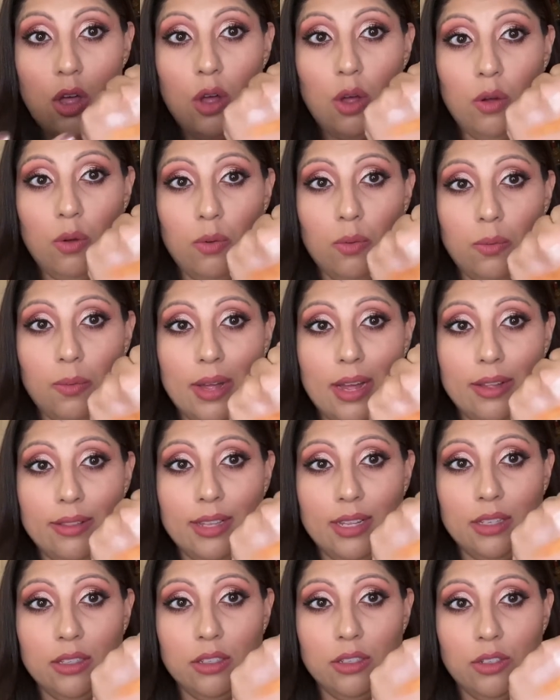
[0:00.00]
Wow,
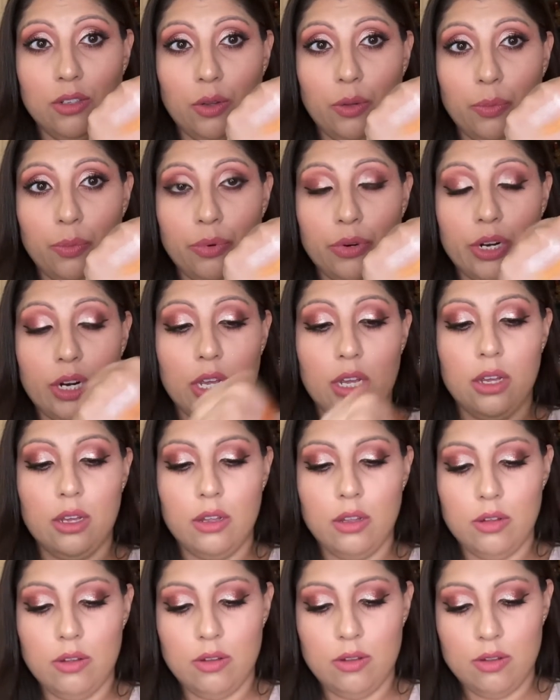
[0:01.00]
that's so pretty.
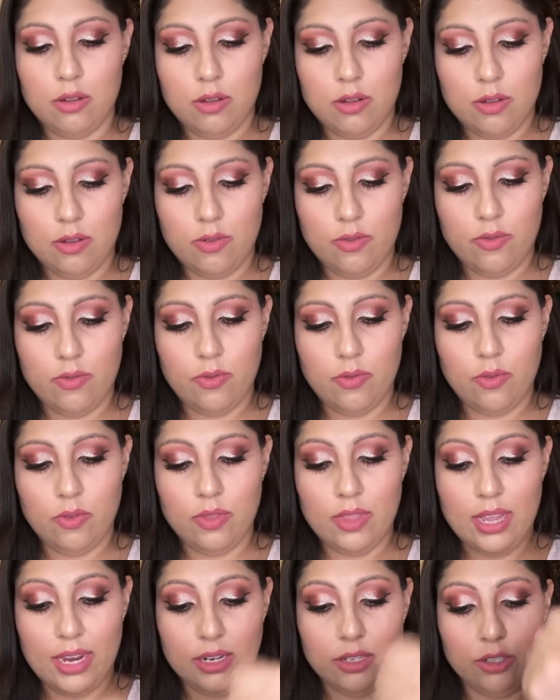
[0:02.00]

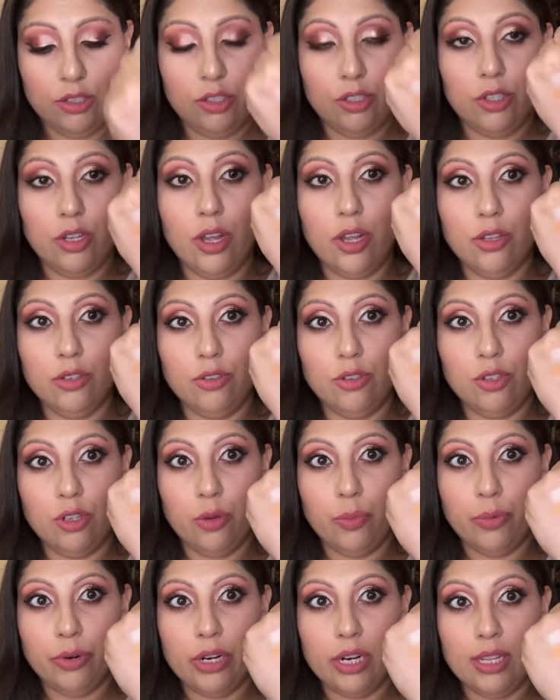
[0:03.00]
That is so
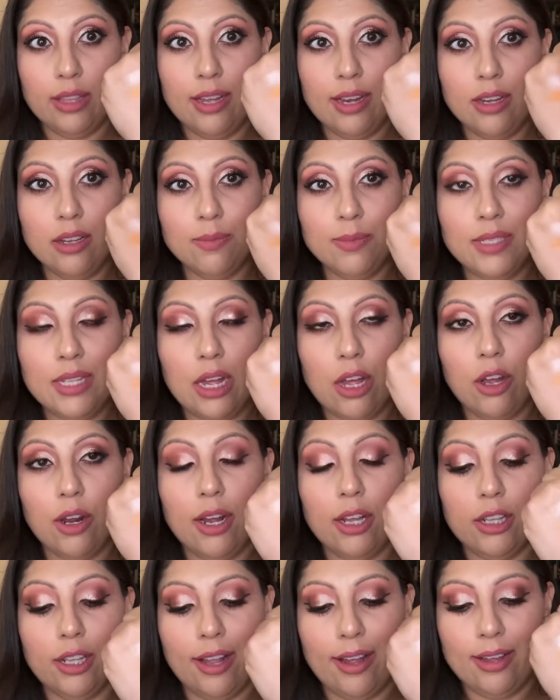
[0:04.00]
pretty. That comes out
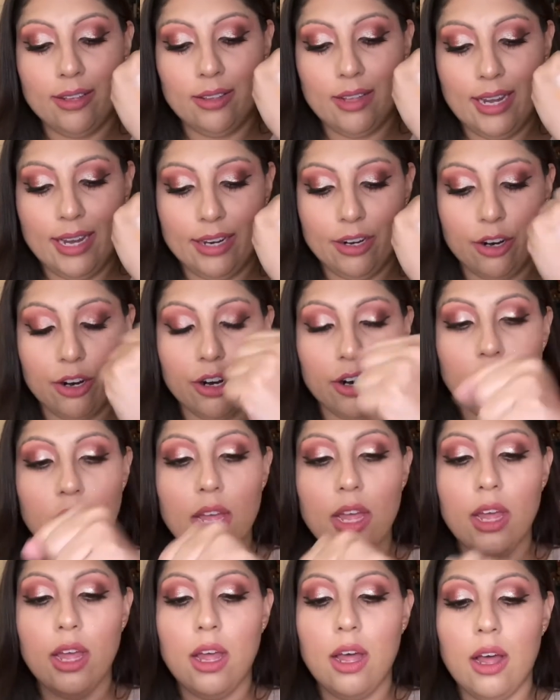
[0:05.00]
a lot lighter
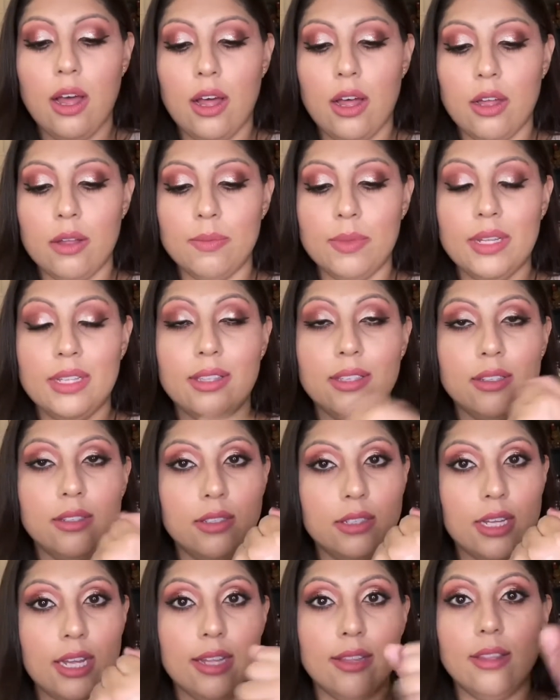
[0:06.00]
in the
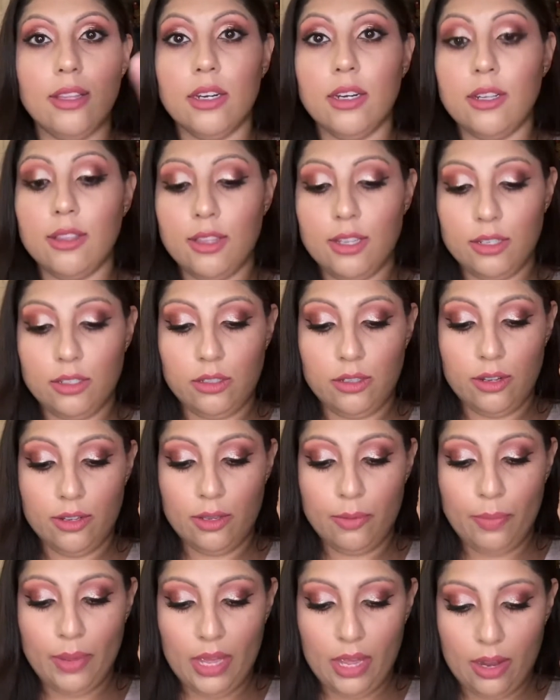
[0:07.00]
skin than it does on
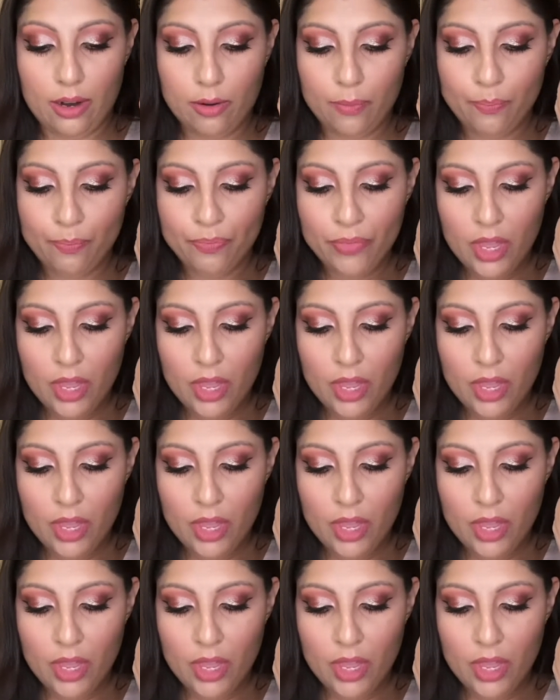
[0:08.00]
the pan.